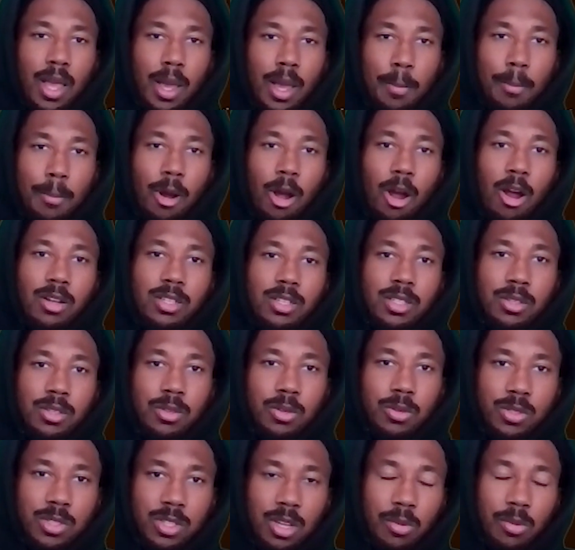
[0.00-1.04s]
barging
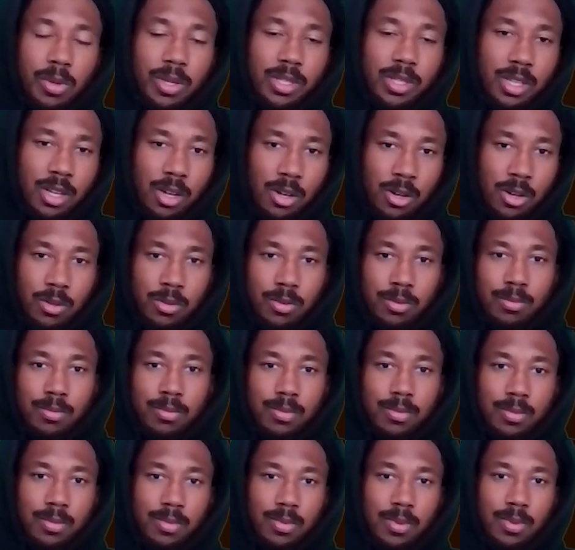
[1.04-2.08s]
through someone's home
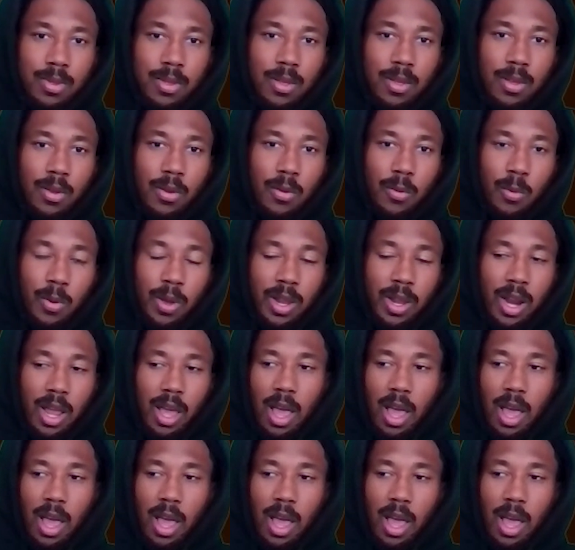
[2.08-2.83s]
when,